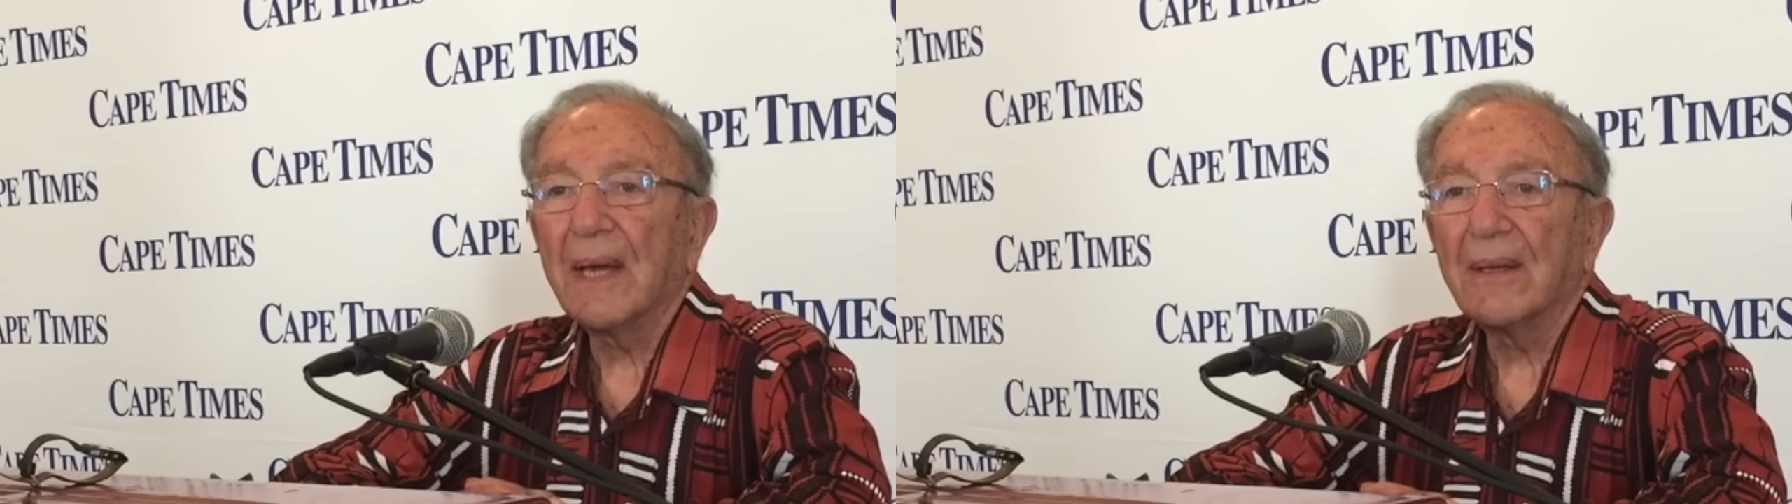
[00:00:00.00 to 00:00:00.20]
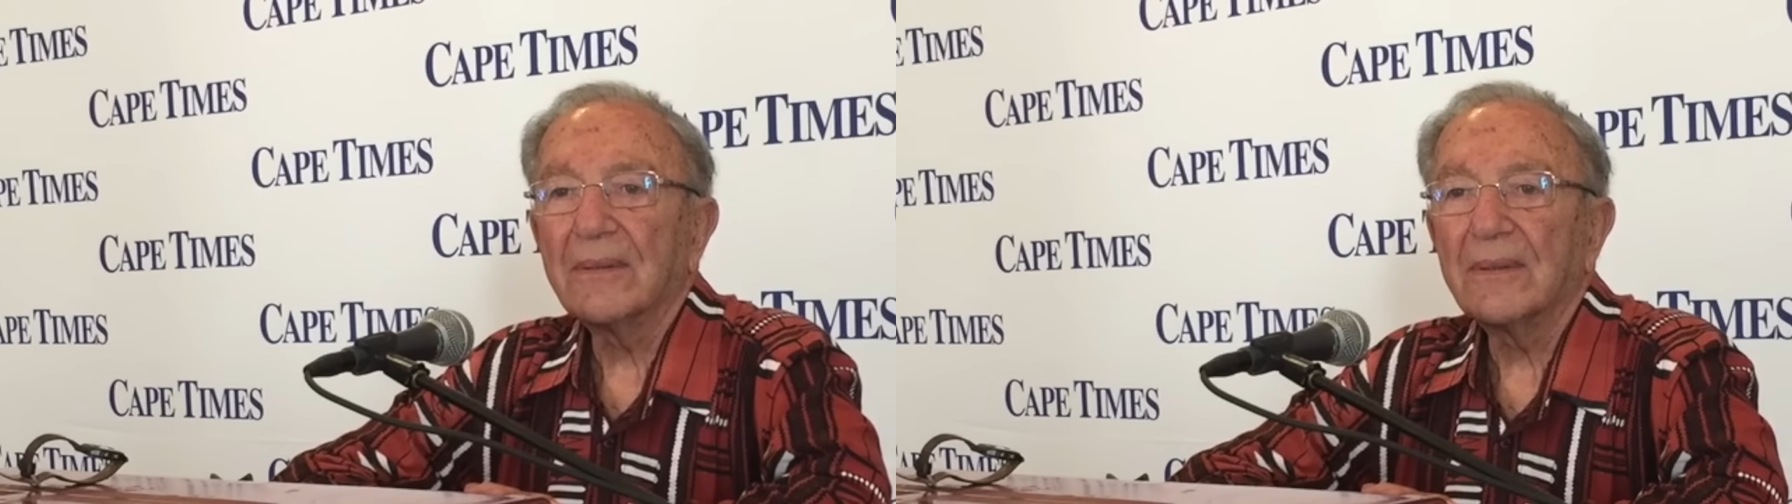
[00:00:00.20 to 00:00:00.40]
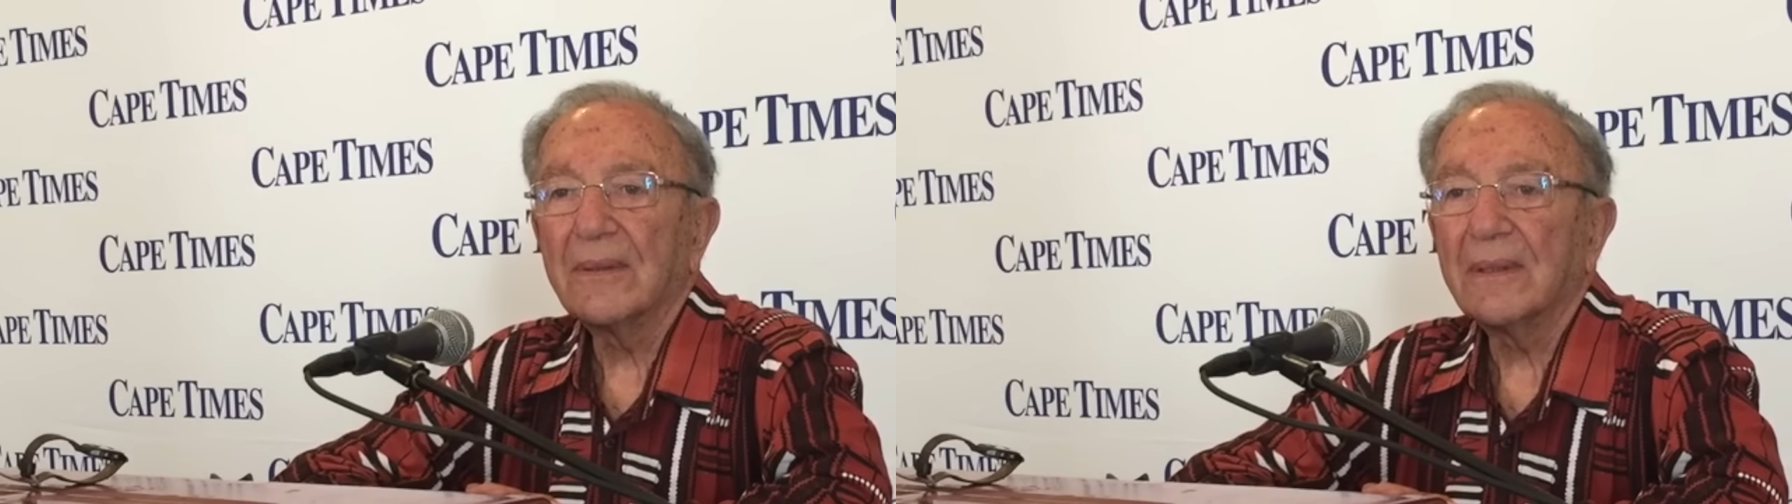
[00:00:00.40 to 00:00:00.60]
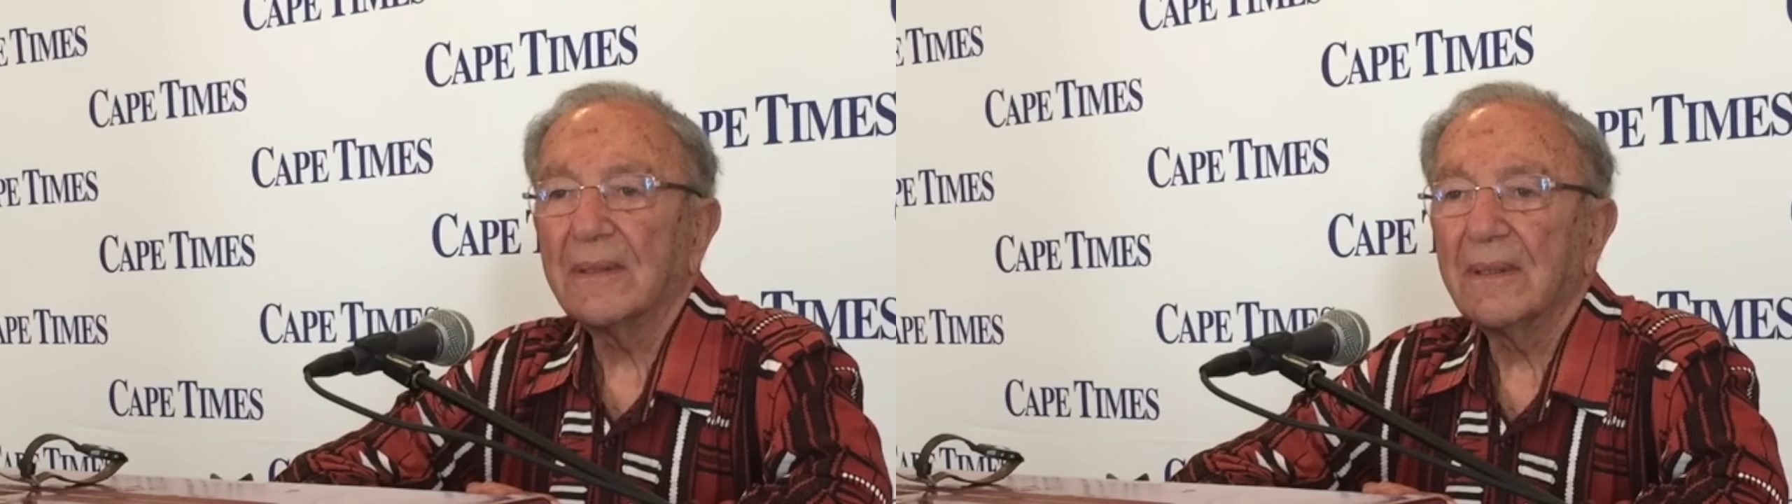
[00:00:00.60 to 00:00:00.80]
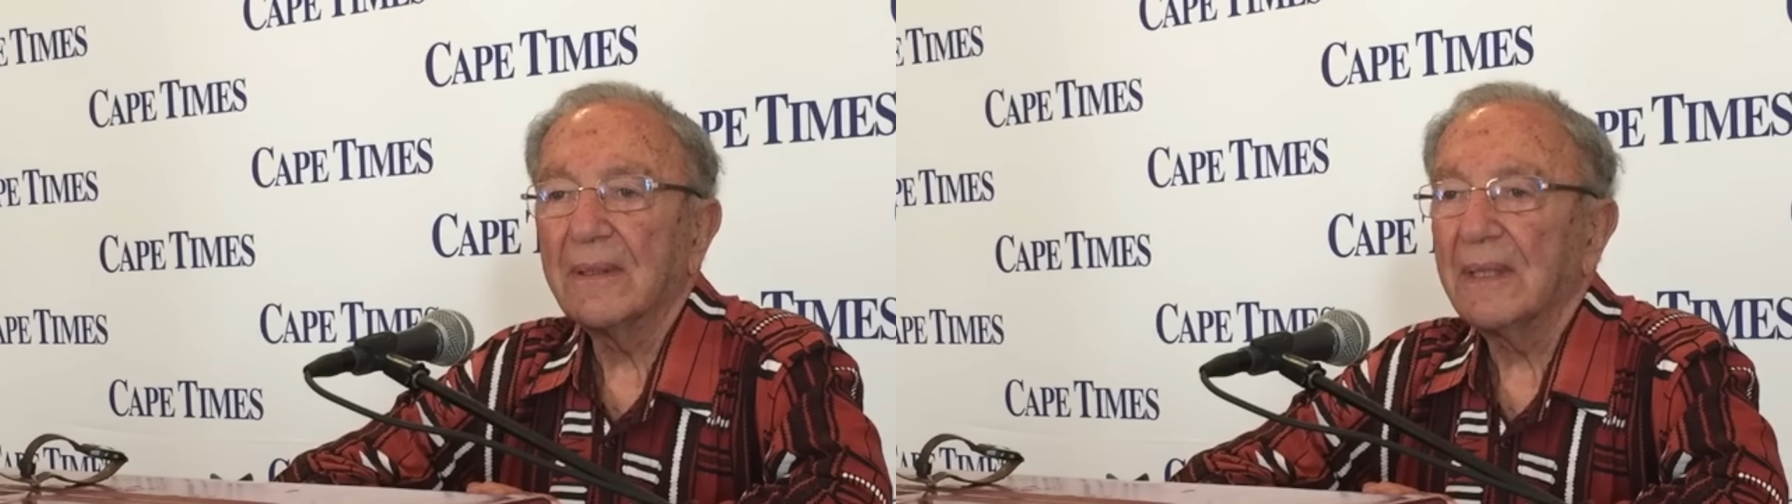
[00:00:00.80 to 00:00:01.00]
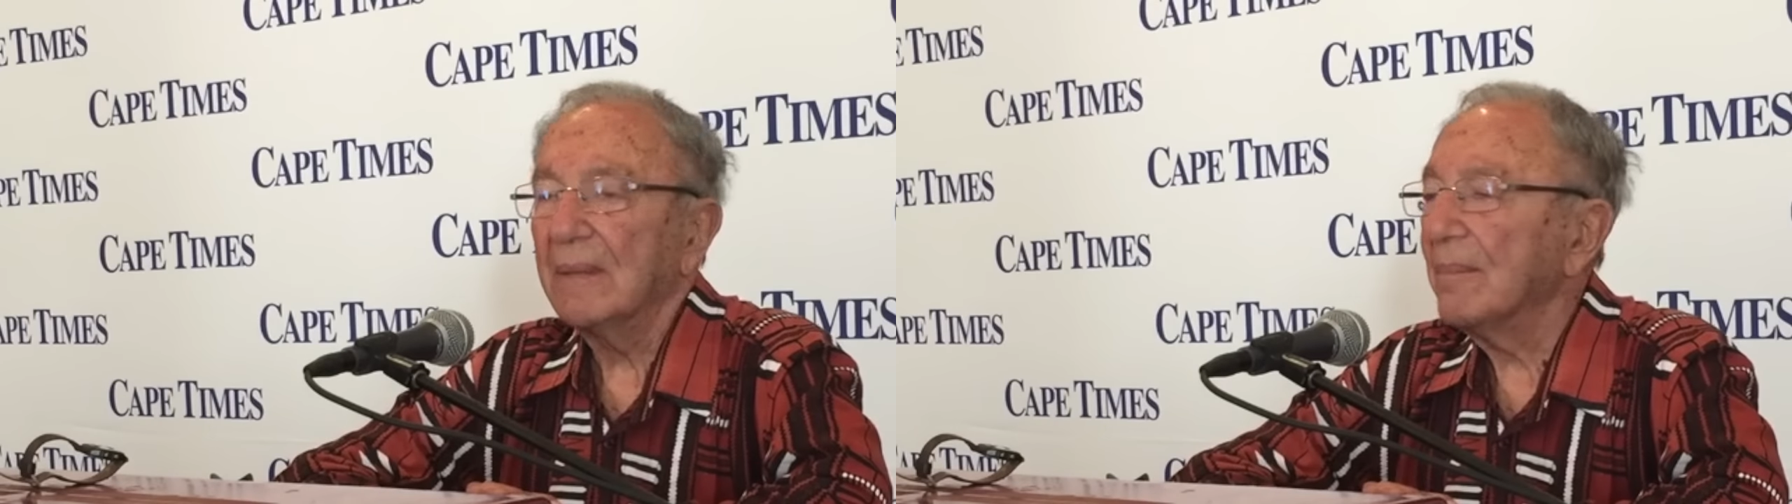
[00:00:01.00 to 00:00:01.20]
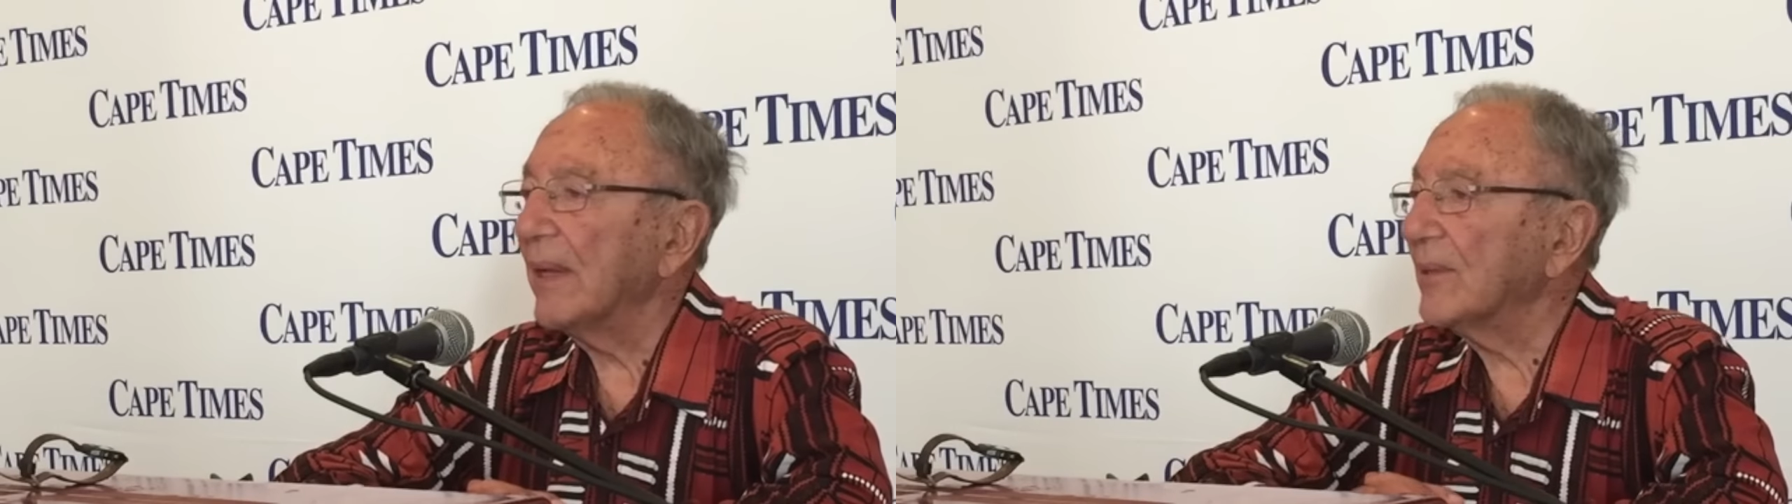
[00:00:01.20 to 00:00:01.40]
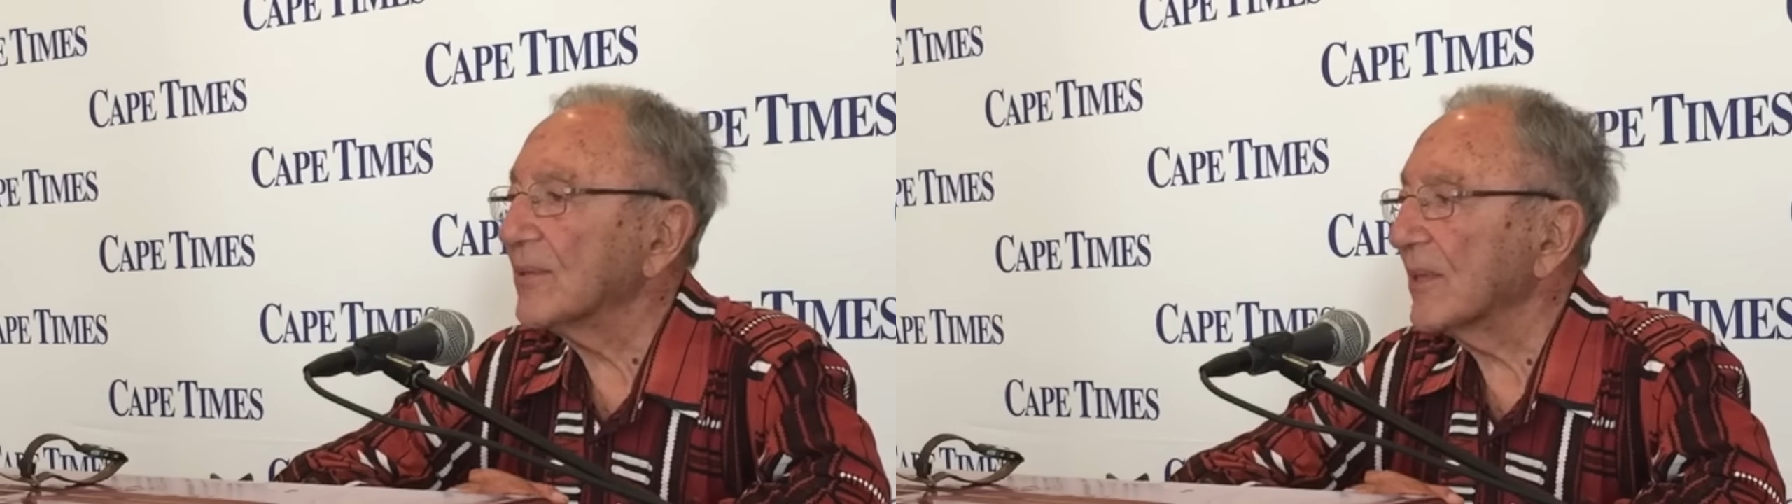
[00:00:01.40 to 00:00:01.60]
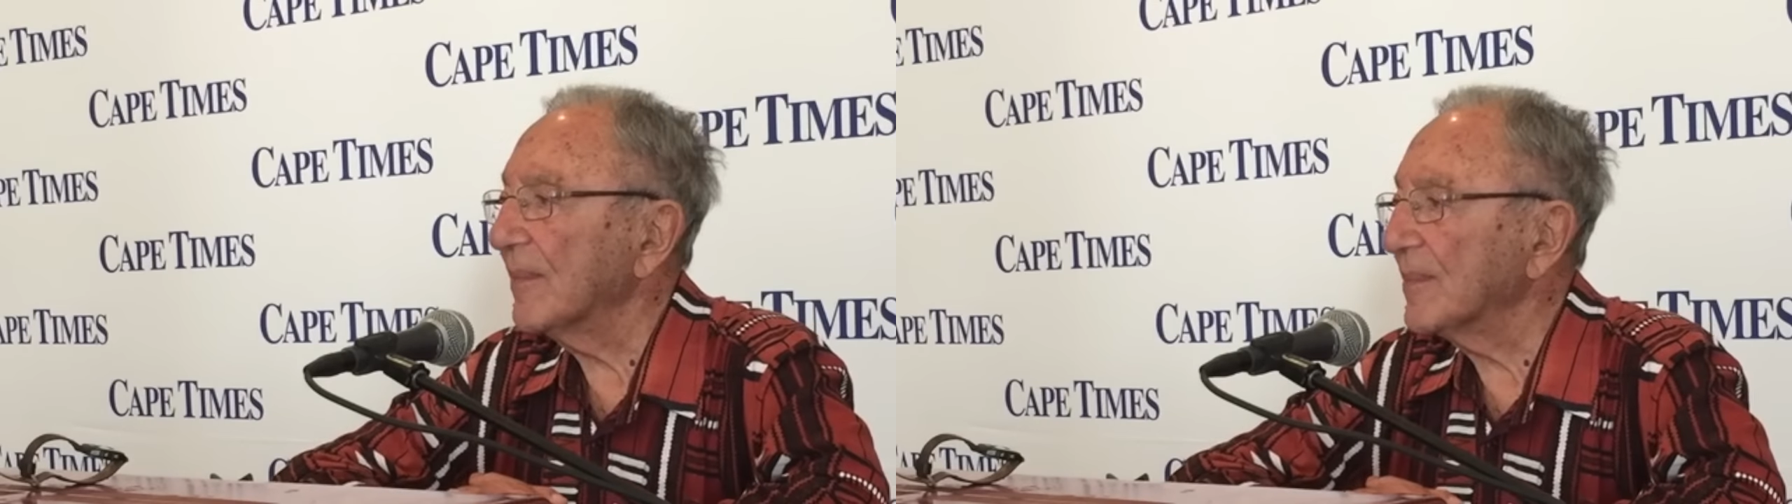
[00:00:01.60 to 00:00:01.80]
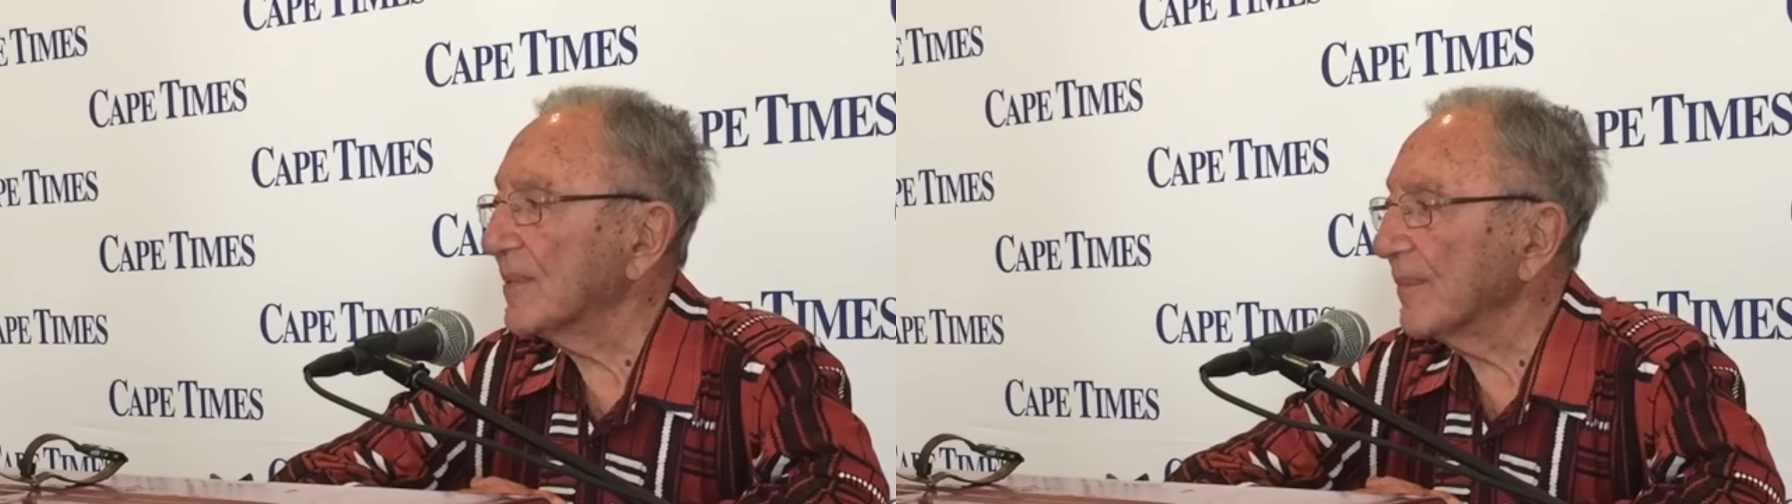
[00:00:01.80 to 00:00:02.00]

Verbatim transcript: out the manuscript.